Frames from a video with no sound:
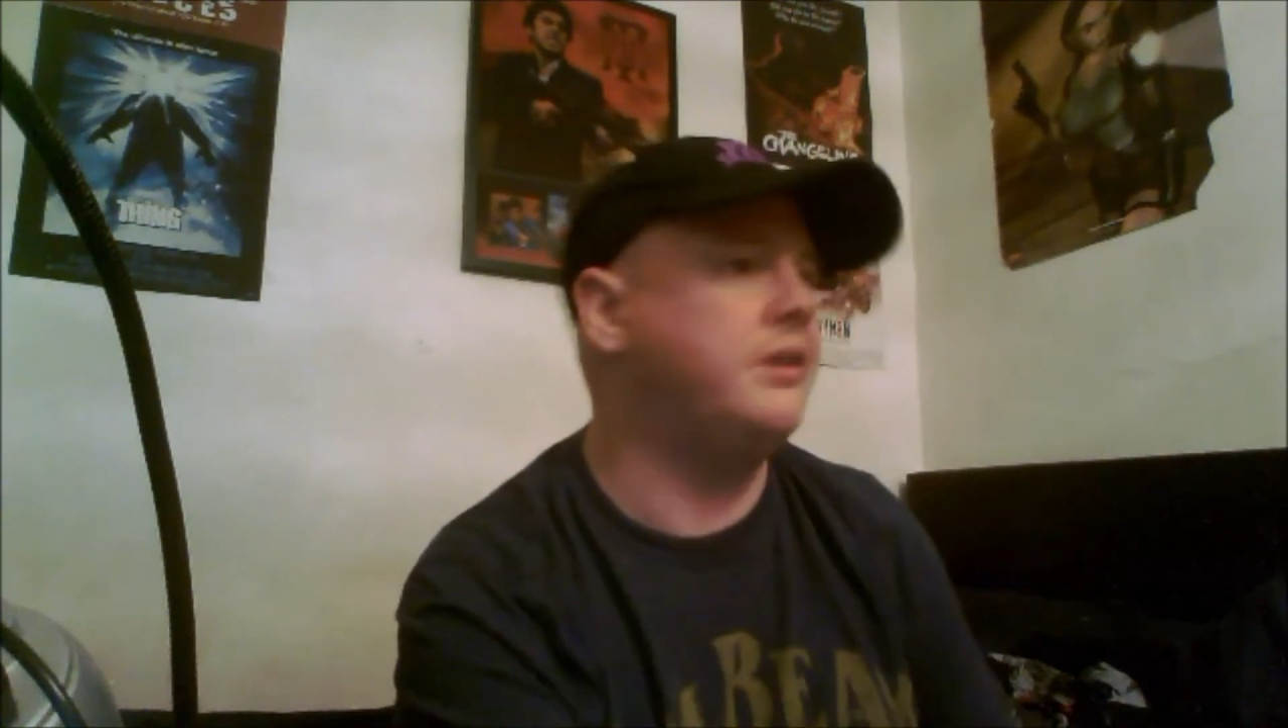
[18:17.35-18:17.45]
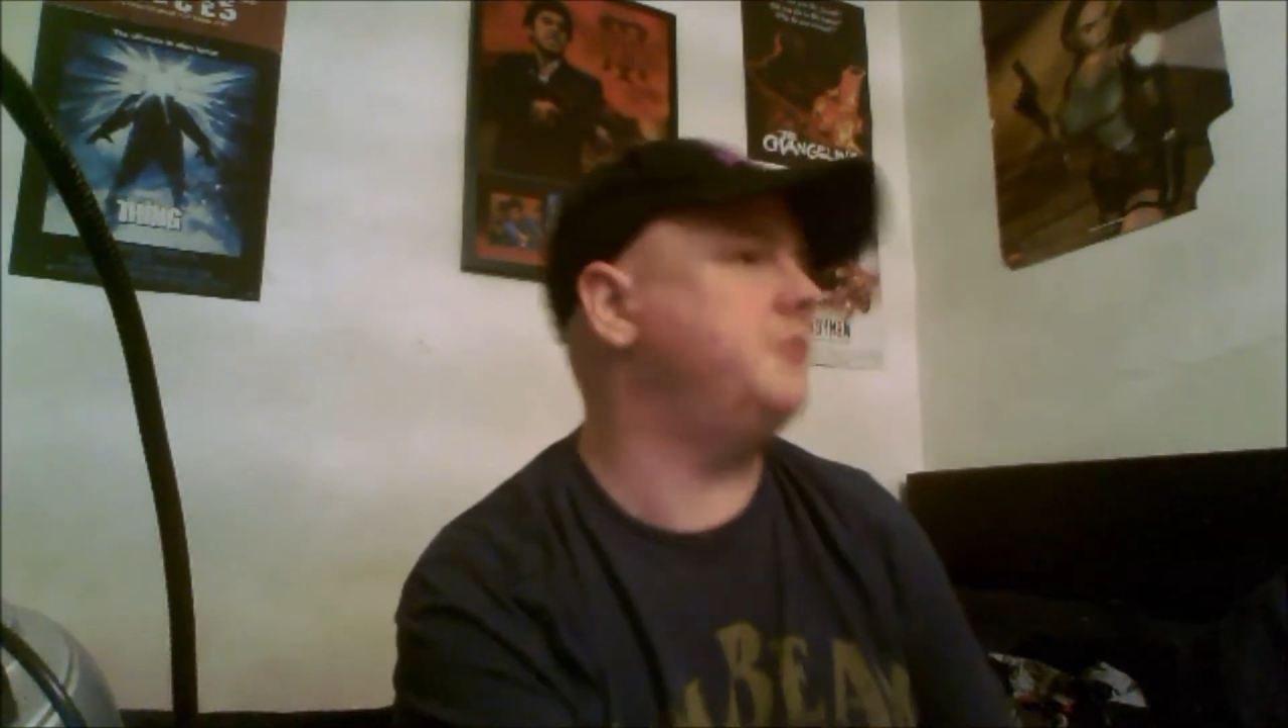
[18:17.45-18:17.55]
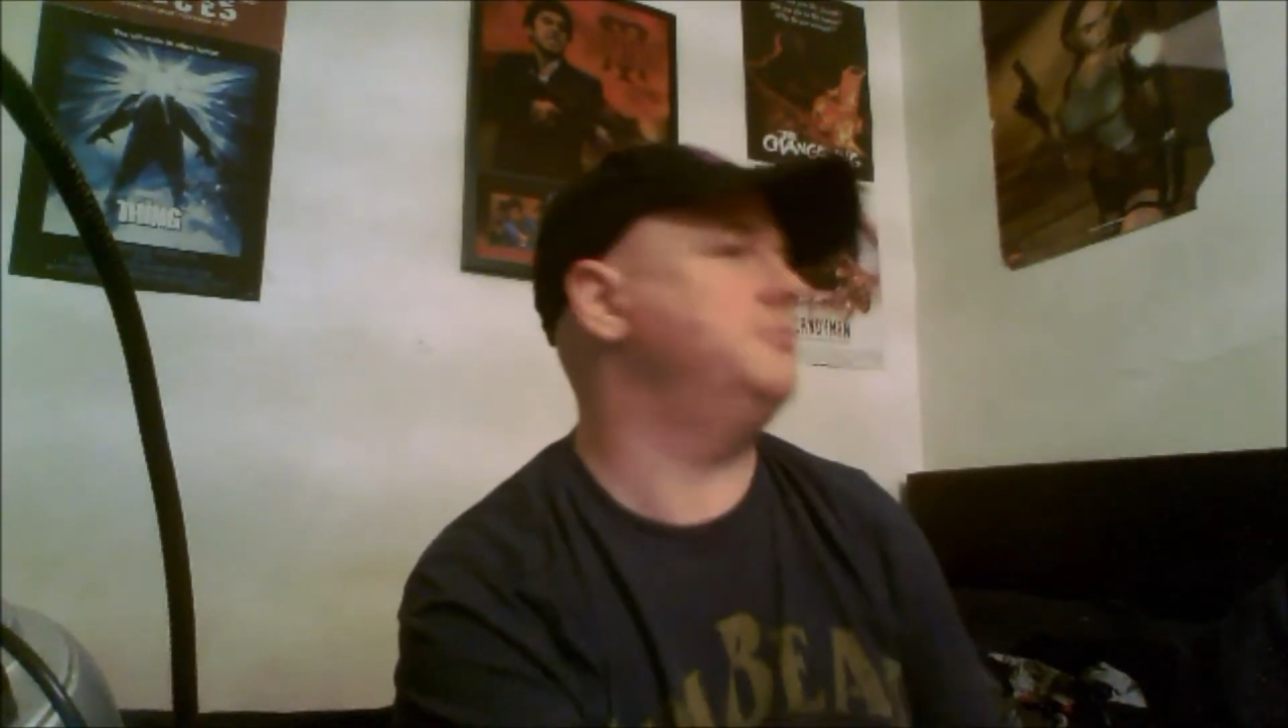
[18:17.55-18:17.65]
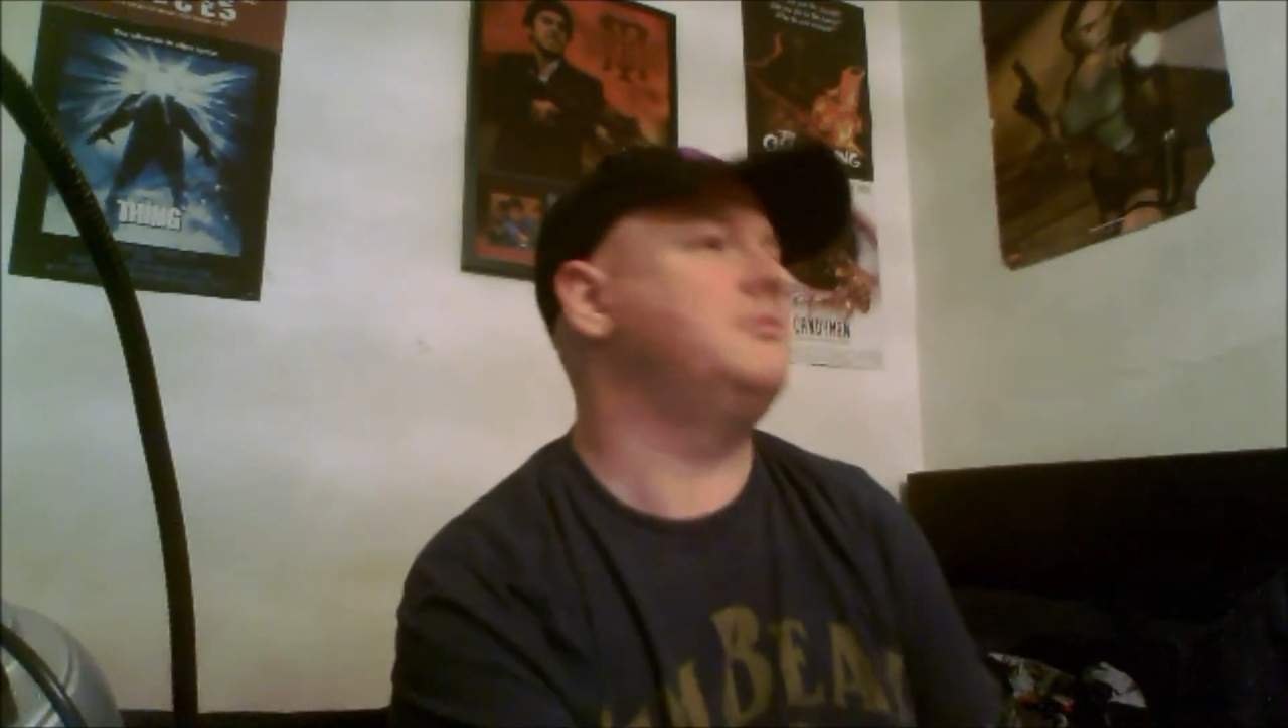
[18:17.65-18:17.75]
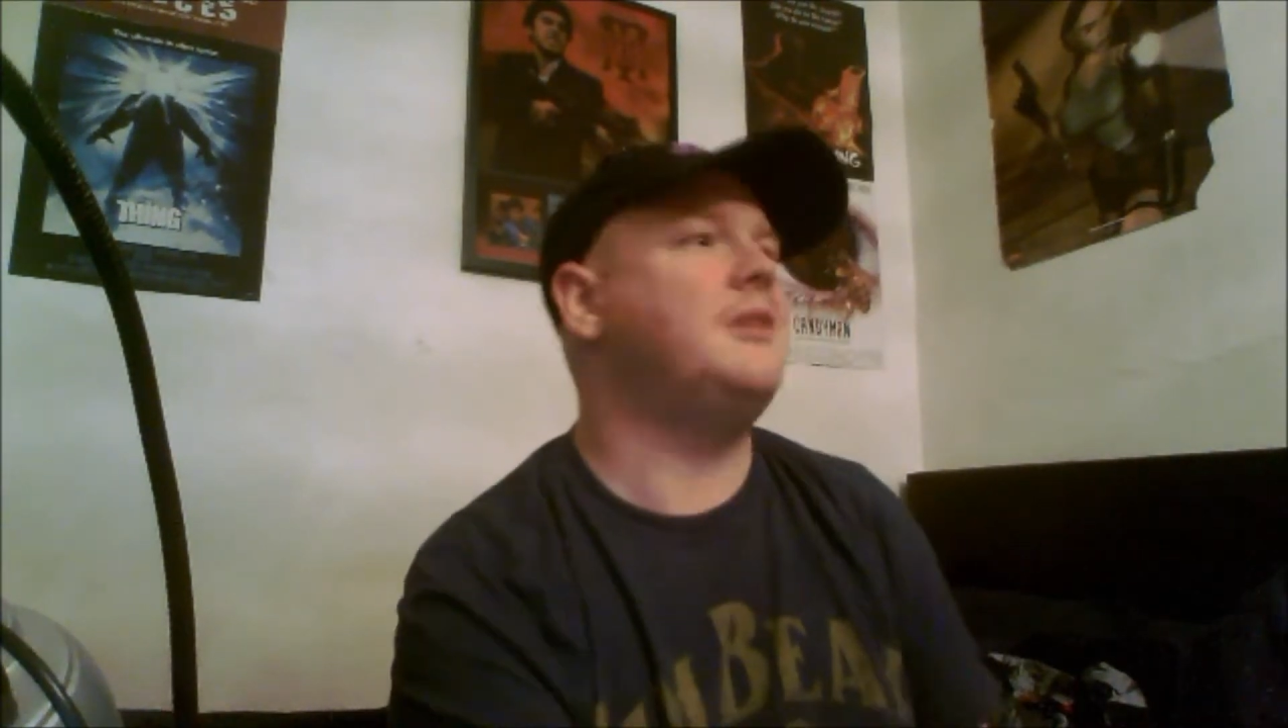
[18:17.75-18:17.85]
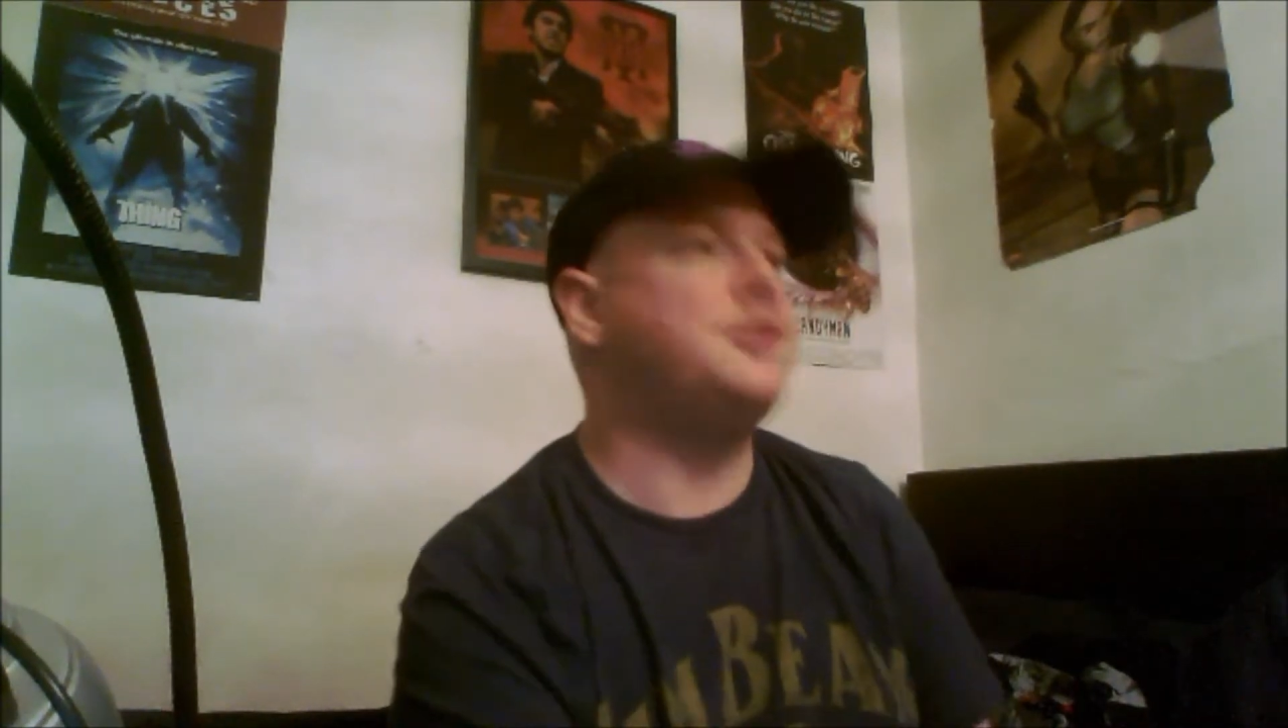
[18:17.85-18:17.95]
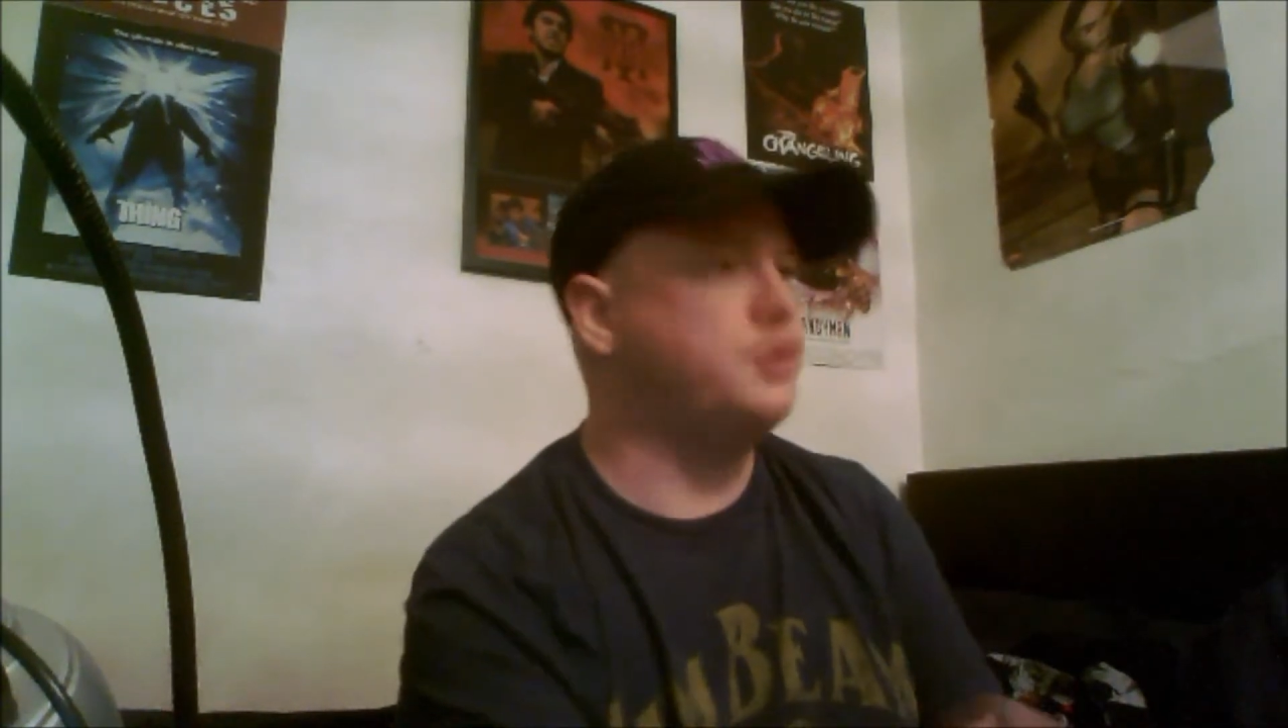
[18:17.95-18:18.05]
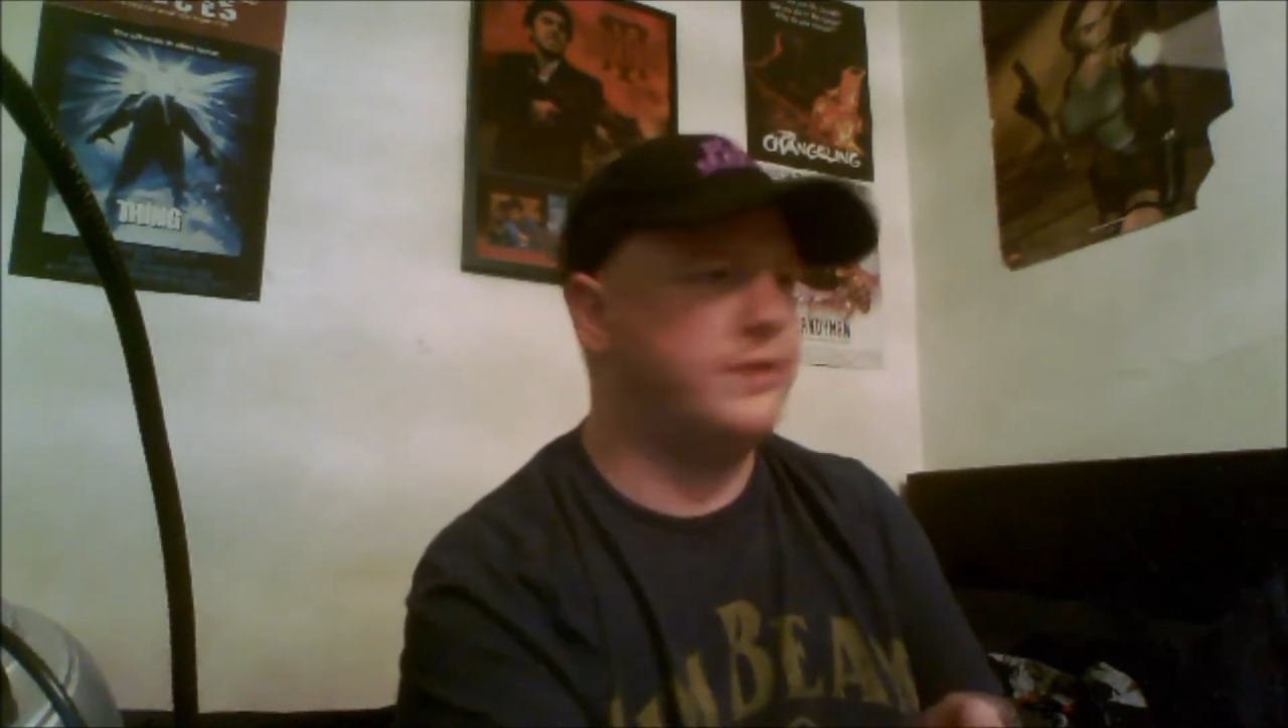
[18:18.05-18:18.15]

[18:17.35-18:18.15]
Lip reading: the trailer,